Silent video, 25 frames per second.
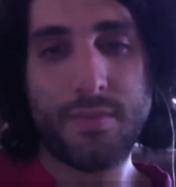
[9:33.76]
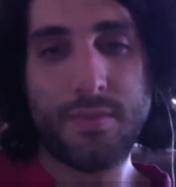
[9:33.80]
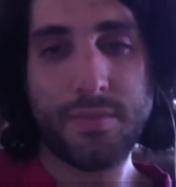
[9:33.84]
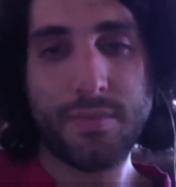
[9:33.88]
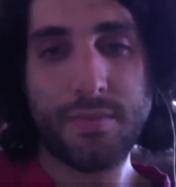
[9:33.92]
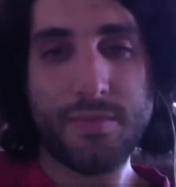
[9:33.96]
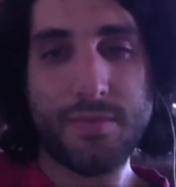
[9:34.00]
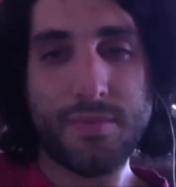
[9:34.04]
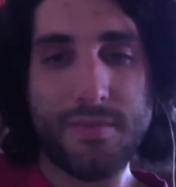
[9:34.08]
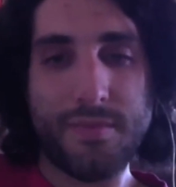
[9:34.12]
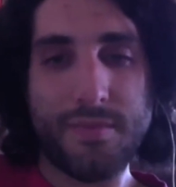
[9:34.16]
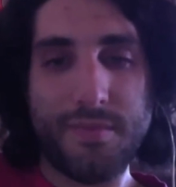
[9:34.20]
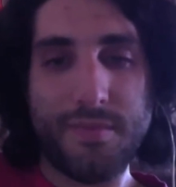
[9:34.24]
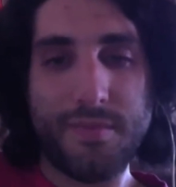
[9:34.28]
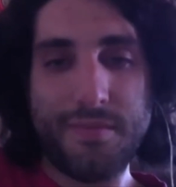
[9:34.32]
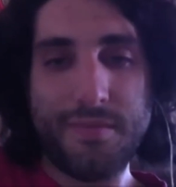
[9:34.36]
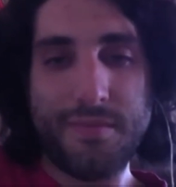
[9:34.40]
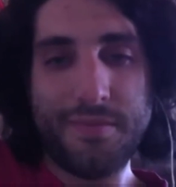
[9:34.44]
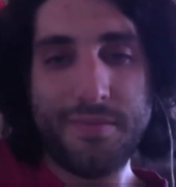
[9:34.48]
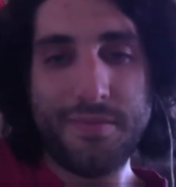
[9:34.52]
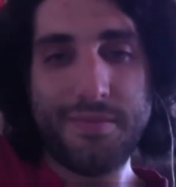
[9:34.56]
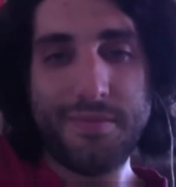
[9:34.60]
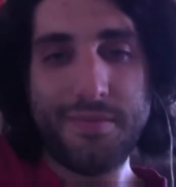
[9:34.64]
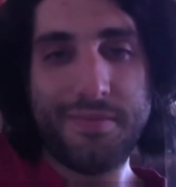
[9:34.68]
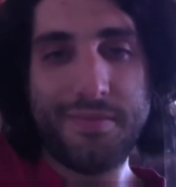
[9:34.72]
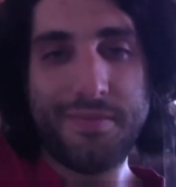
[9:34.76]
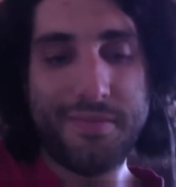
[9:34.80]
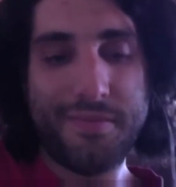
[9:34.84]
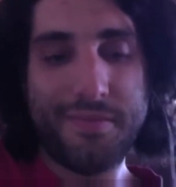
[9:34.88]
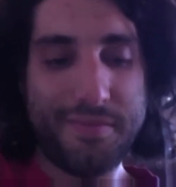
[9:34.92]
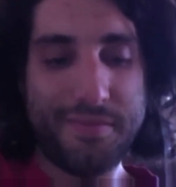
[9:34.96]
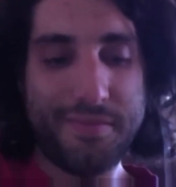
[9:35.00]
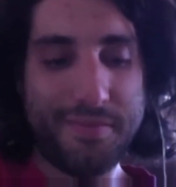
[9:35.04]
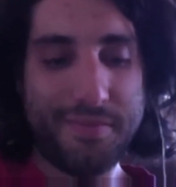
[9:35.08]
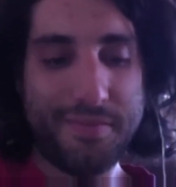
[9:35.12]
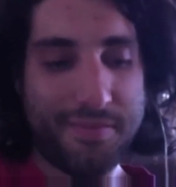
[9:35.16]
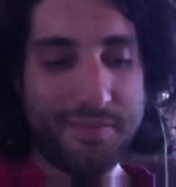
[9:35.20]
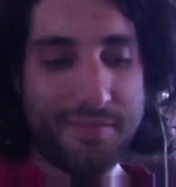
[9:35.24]

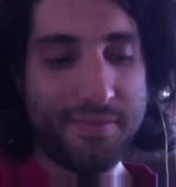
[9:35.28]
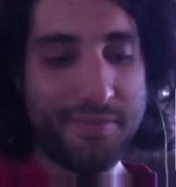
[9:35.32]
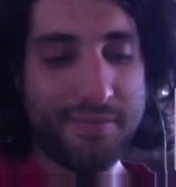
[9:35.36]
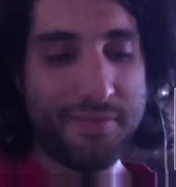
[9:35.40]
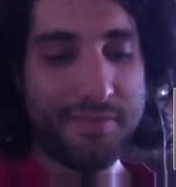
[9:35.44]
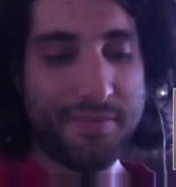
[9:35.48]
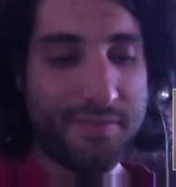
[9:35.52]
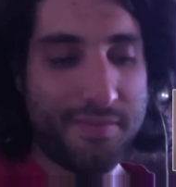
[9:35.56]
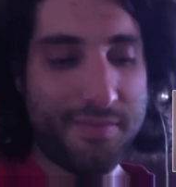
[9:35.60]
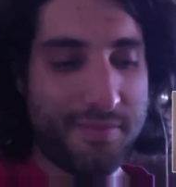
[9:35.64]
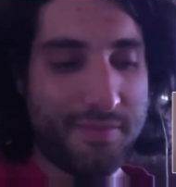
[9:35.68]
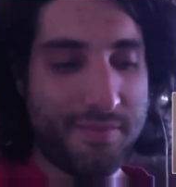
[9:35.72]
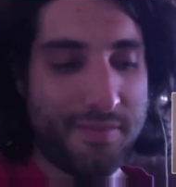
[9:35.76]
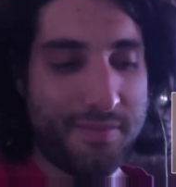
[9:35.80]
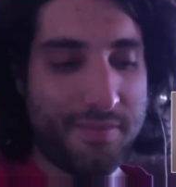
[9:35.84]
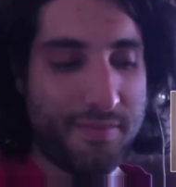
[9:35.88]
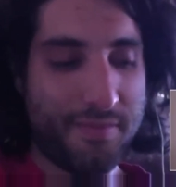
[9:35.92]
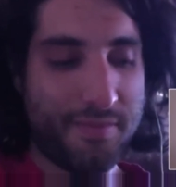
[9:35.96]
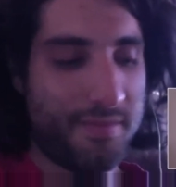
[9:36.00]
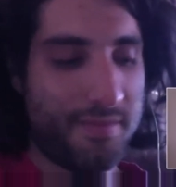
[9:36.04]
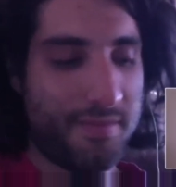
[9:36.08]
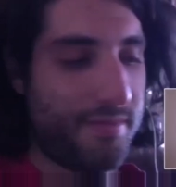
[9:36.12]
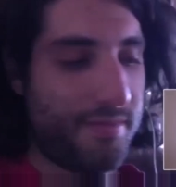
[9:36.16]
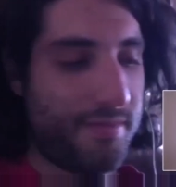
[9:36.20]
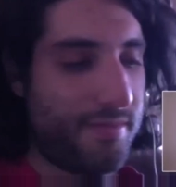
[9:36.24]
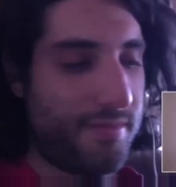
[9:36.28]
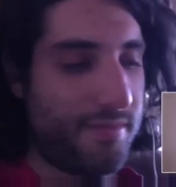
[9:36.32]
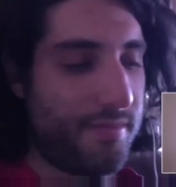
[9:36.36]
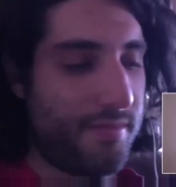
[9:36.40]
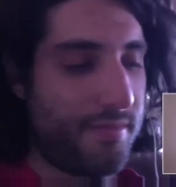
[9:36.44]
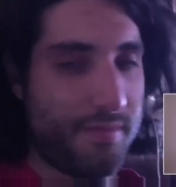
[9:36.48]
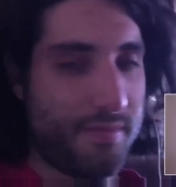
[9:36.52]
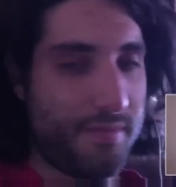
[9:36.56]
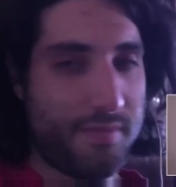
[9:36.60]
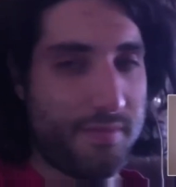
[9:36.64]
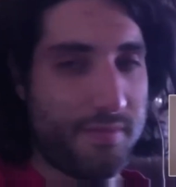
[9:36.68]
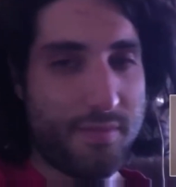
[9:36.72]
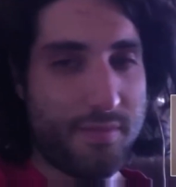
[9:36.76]

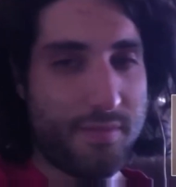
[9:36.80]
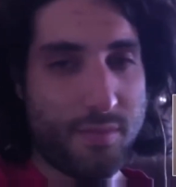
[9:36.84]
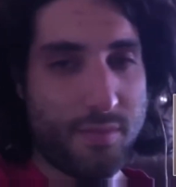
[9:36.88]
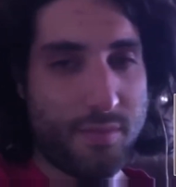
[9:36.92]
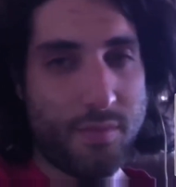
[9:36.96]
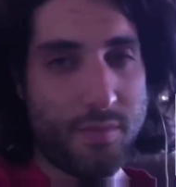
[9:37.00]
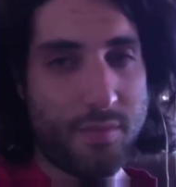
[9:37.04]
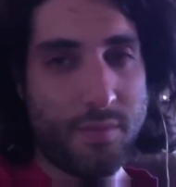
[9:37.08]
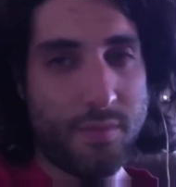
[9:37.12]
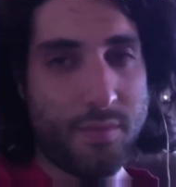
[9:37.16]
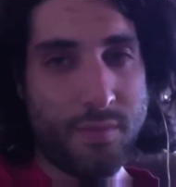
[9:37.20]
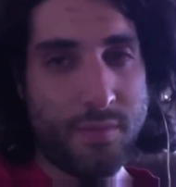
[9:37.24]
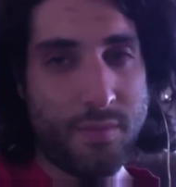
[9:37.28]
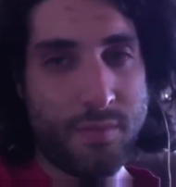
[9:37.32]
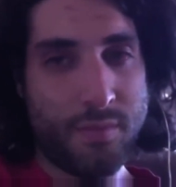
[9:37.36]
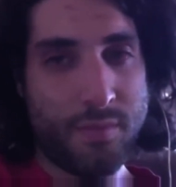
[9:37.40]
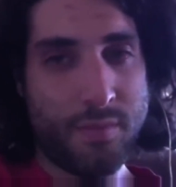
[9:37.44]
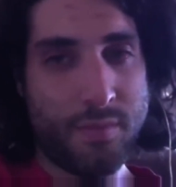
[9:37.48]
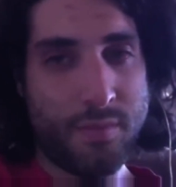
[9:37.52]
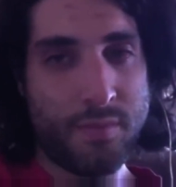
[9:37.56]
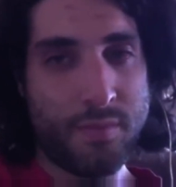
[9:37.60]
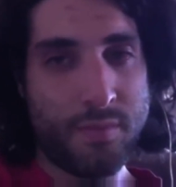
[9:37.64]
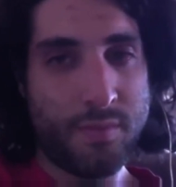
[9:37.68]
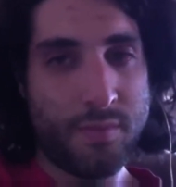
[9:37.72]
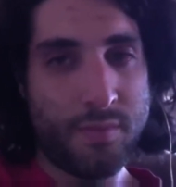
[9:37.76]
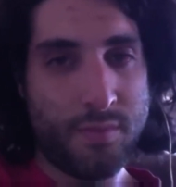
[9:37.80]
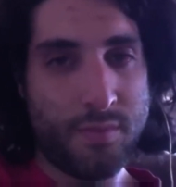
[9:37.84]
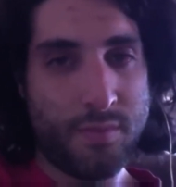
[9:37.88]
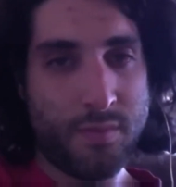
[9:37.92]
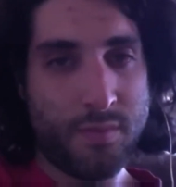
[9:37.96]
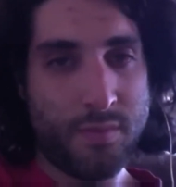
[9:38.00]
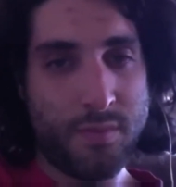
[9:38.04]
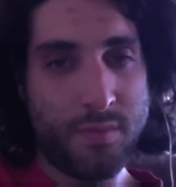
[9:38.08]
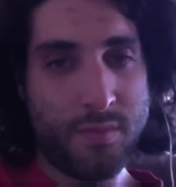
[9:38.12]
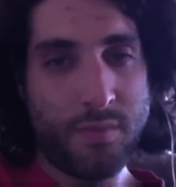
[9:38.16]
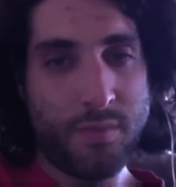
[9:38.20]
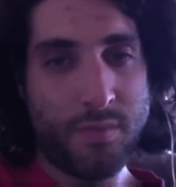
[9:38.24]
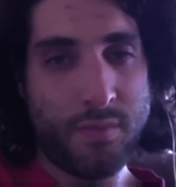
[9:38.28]

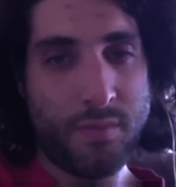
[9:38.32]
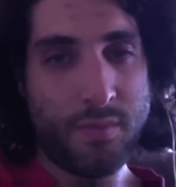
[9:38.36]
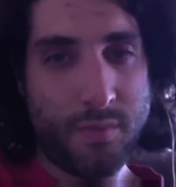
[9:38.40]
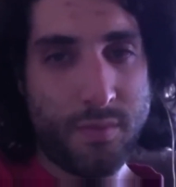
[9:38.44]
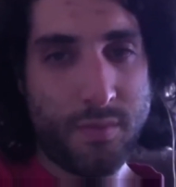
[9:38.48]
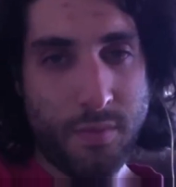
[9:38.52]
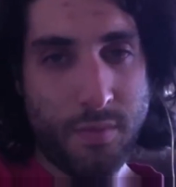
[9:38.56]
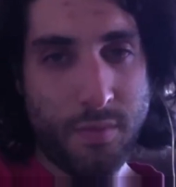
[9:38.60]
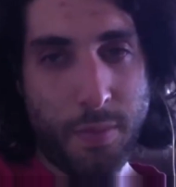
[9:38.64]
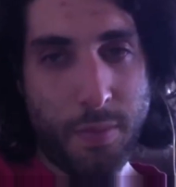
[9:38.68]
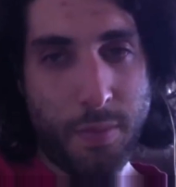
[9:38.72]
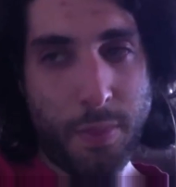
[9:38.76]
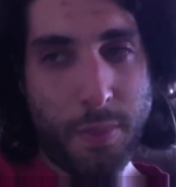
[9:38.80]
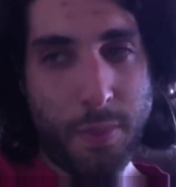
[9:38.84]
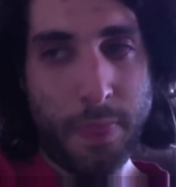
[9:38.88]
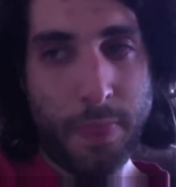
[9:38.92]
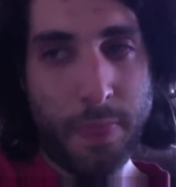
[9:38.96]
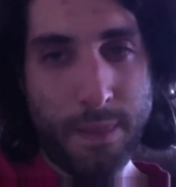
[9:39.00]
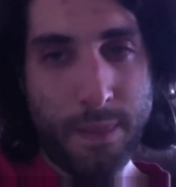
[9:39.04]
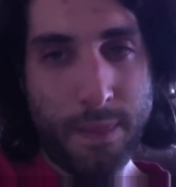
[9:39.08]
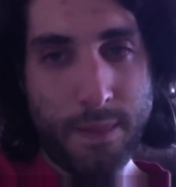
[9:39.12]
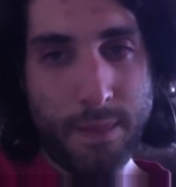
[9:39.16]
No words are spoken by the person on screen.